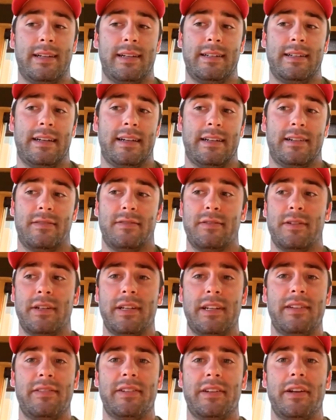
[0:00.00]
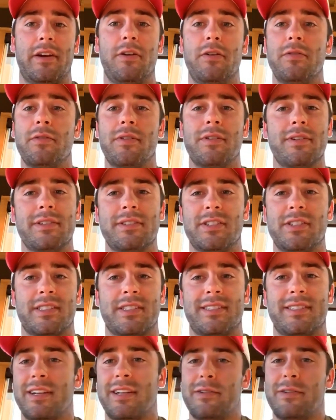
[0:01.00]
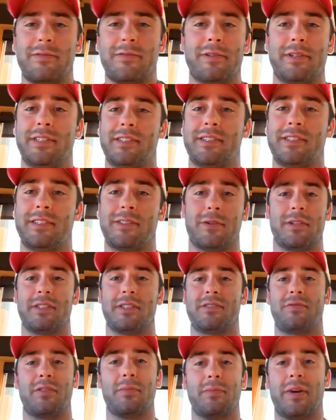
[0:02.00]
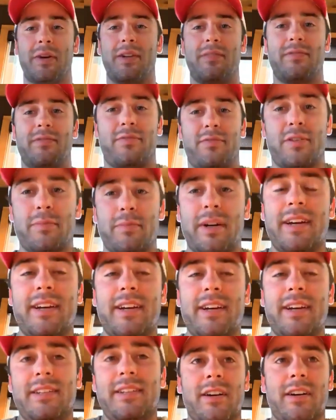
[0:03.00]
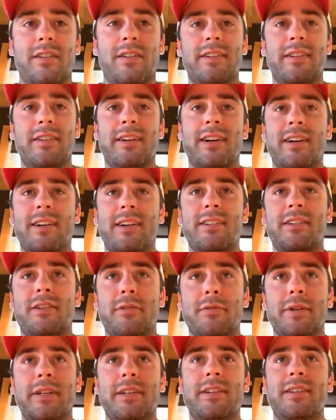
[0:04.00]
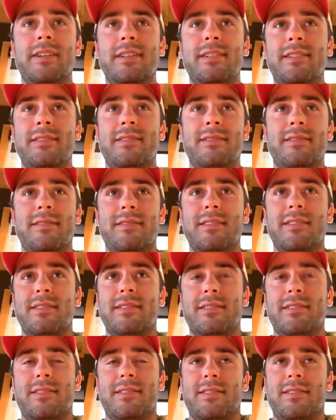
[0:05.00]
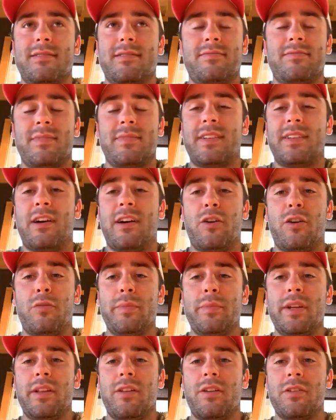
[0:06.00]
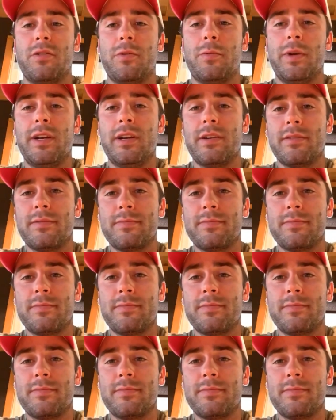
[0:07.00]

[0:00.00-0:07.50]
don't really even know, just resource for my young career, and helped me along the way.